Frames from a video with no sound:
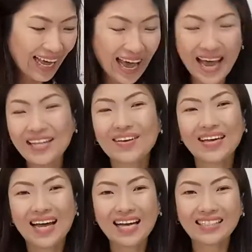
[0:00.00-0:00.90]

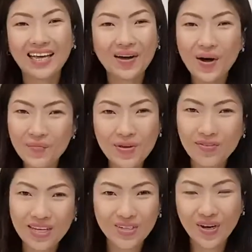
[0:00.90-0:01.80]
Anyway guys, I hope
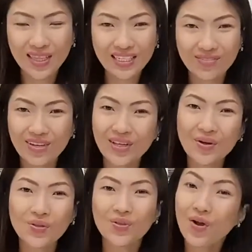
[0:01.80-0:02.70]
you've enjoyed this video.